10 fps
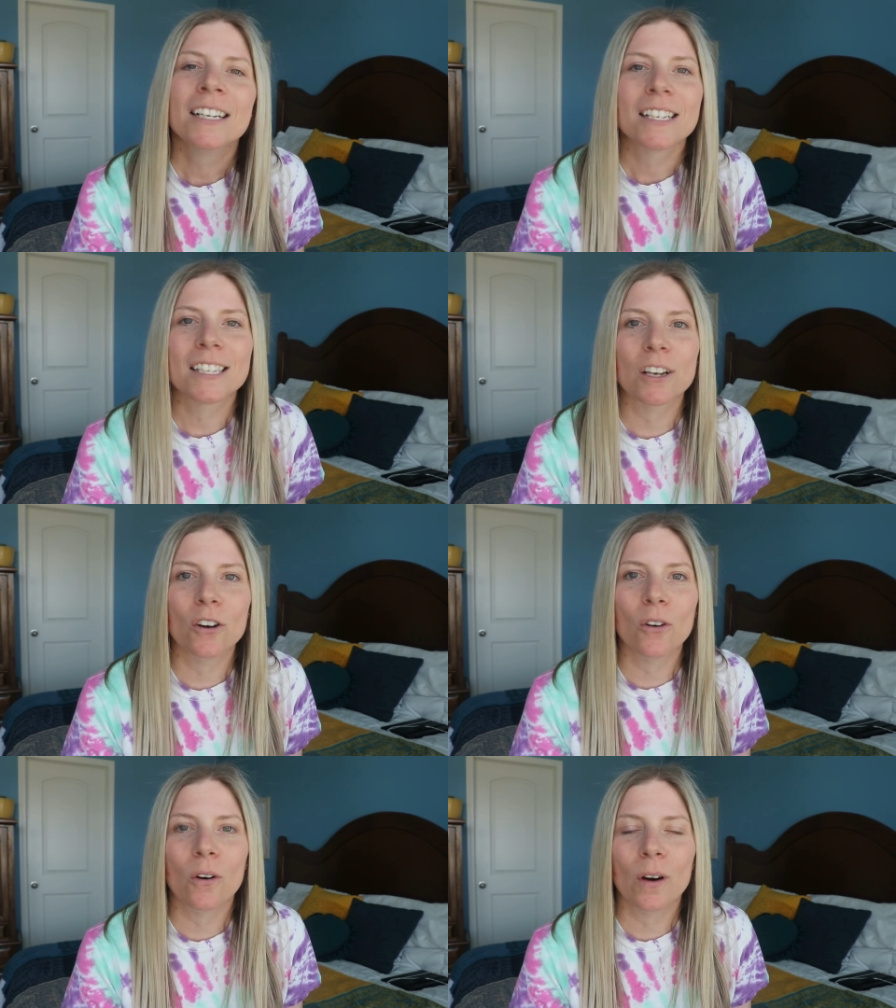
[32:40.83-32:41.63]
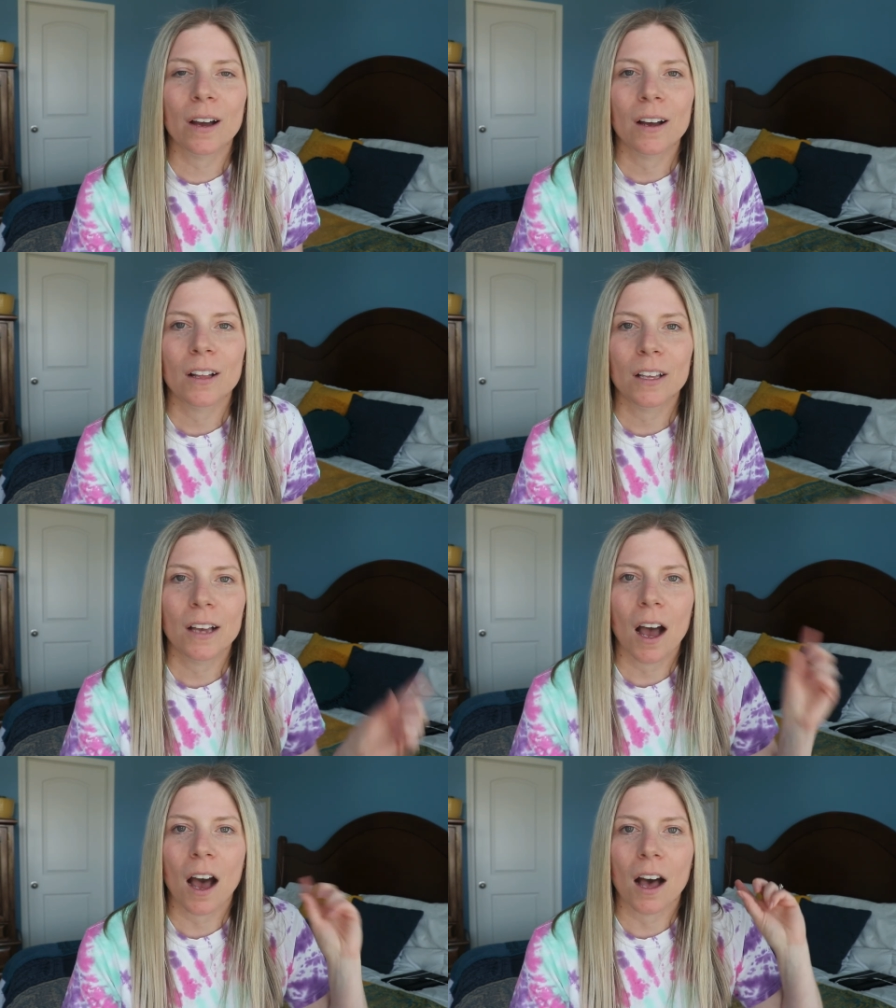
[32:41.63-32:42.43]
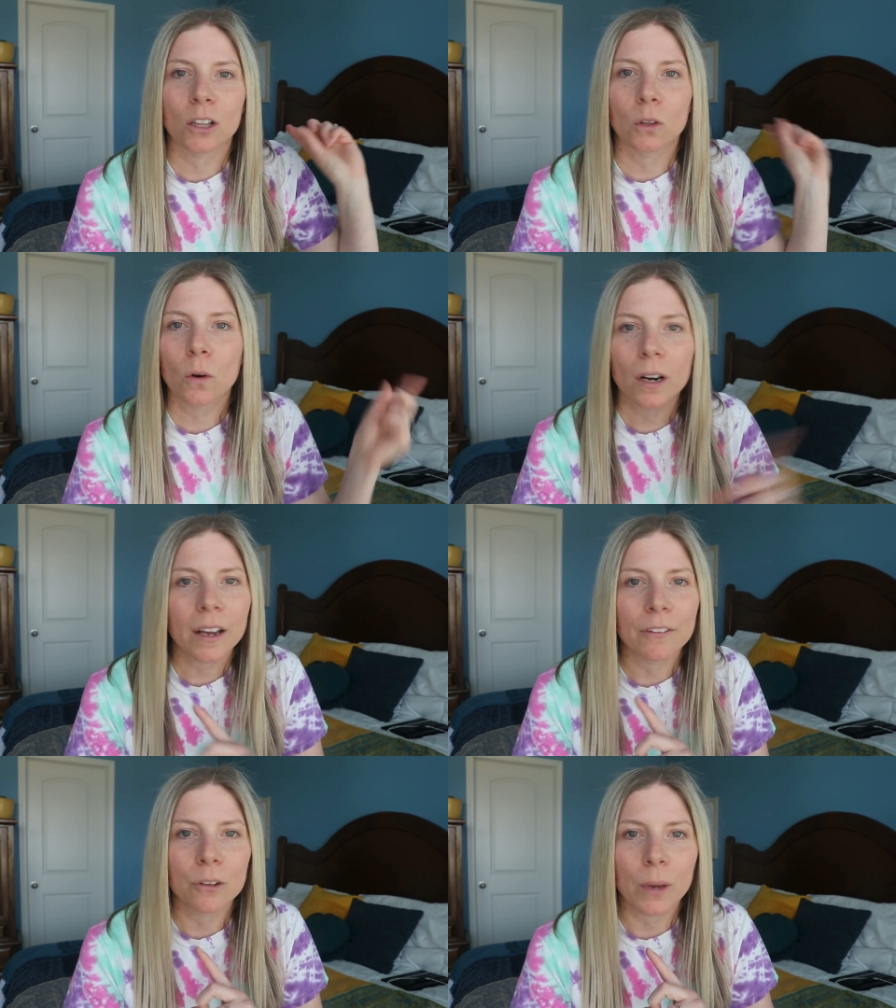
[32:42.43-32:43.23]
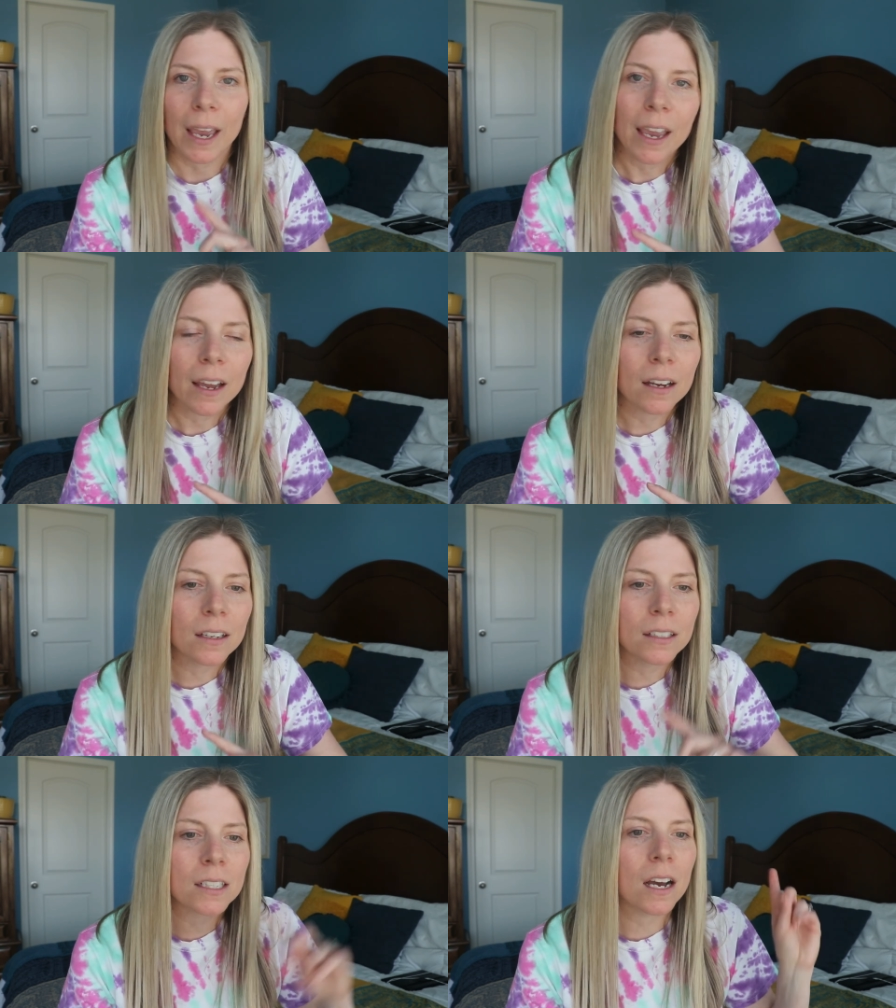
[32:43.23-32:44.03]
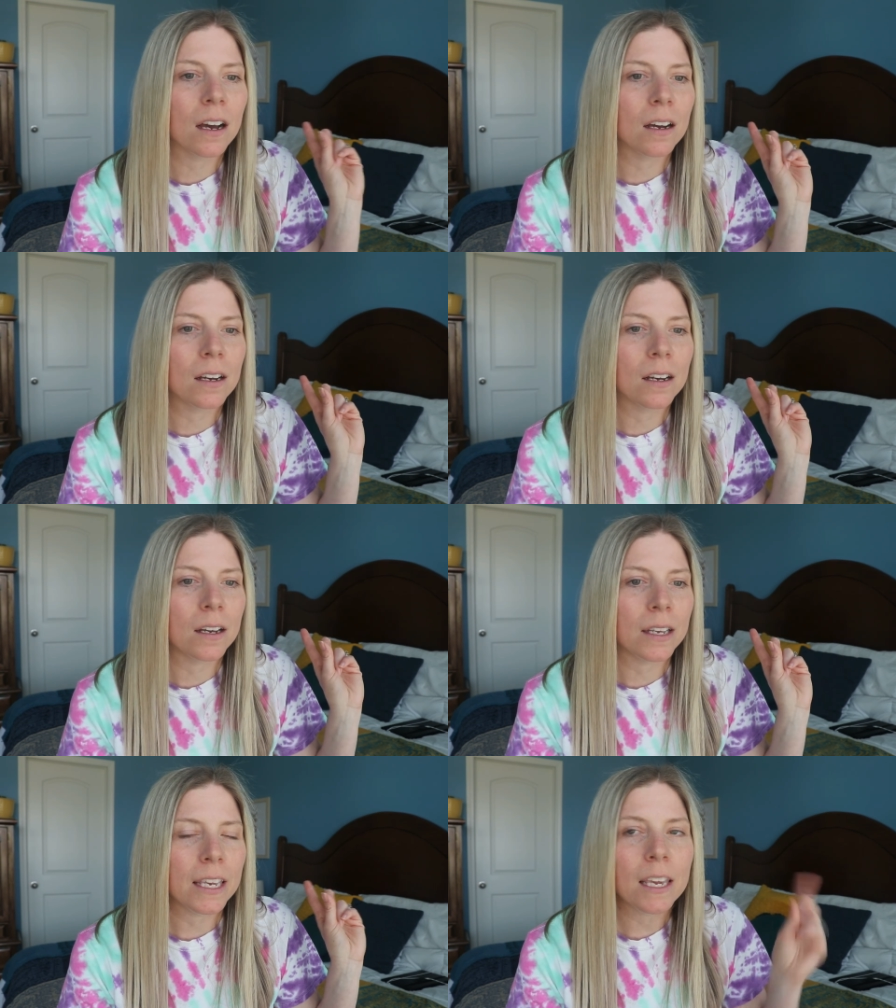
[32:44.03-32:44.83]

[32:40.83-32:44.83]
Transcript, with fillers: So uh, Laura, if you can, uh,